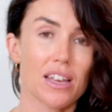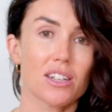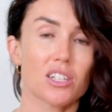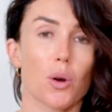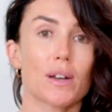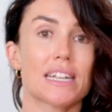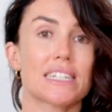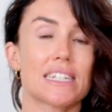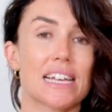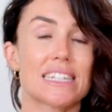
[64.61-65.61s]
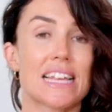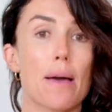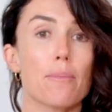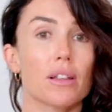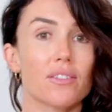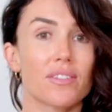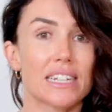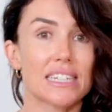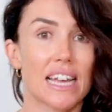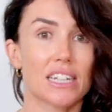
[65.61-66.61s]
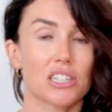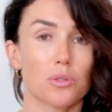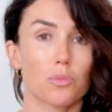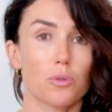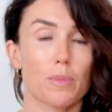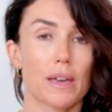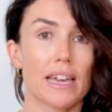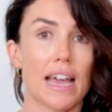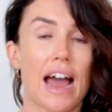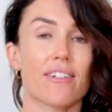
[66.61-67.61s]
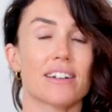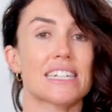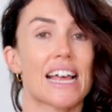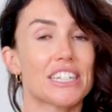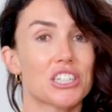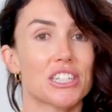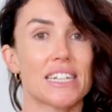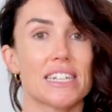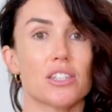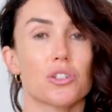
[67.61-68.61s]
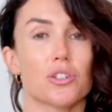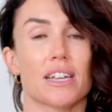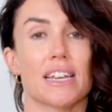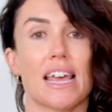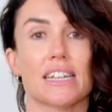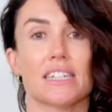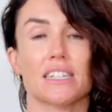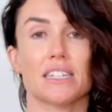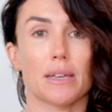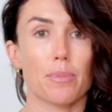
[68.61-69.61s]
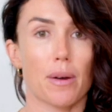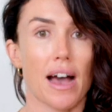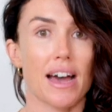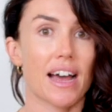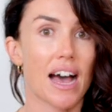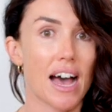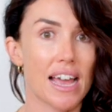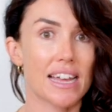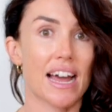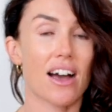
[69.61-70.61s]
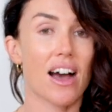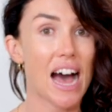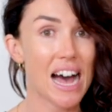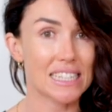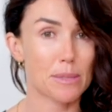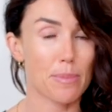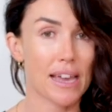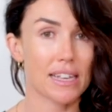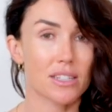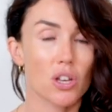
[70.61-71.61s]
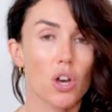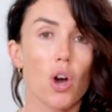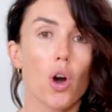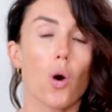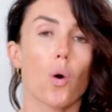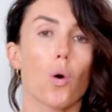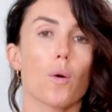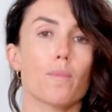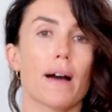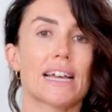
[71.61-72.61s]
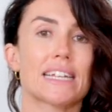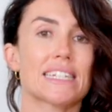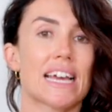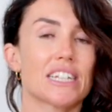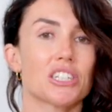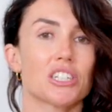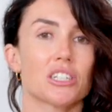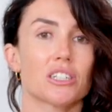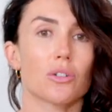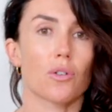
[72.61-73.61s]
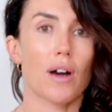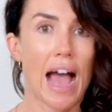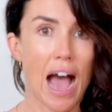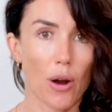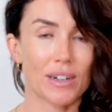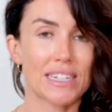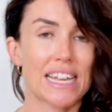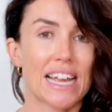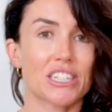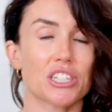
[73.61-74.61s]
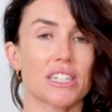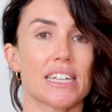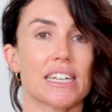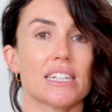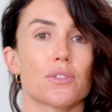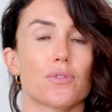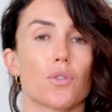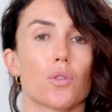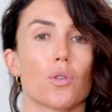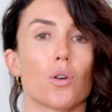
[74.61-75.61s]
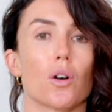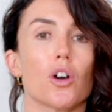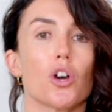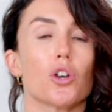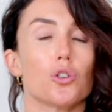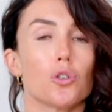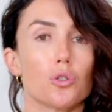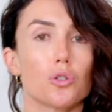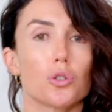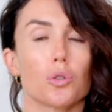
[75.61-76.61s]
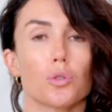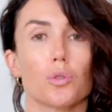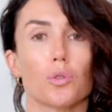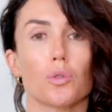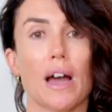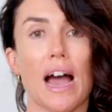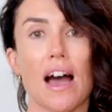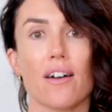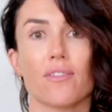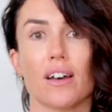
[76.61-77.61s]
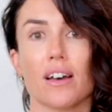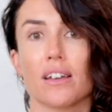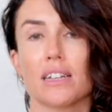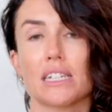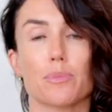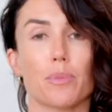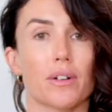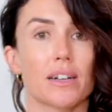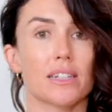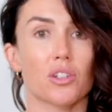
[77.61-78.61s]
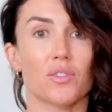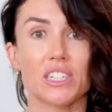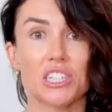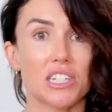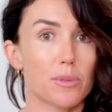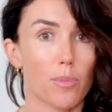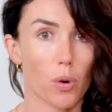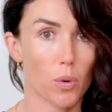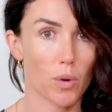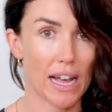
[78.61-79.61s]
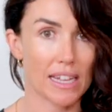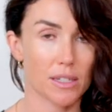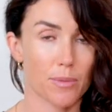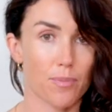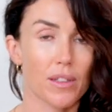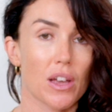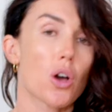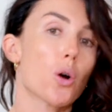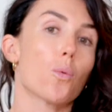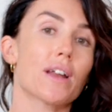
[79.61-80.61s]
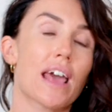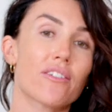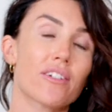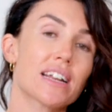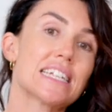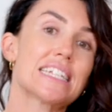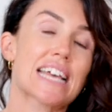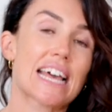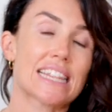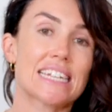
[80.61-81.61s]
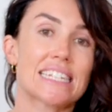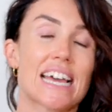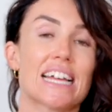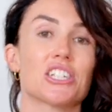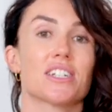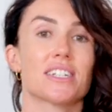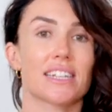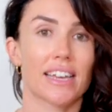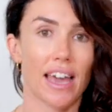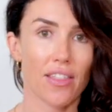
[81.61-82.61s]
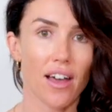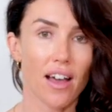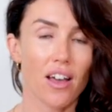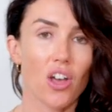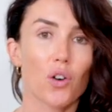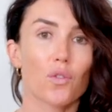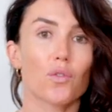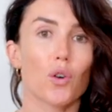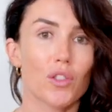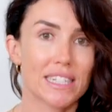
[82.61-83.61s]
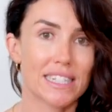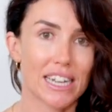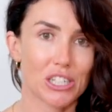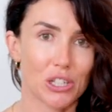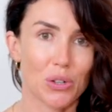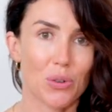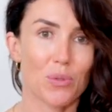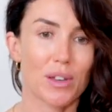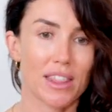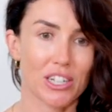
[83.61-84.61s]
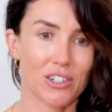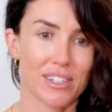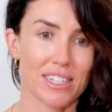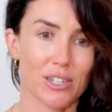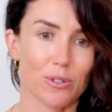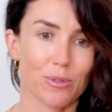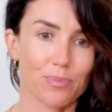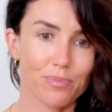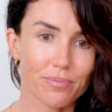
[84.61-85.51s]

So an example of an intention would be, our intention is to connect deeper at our heart space, or my intention or our intention is for you to have an experience of a G-spot orgasm. Whatever it is, set the intention together for the session with the crystal.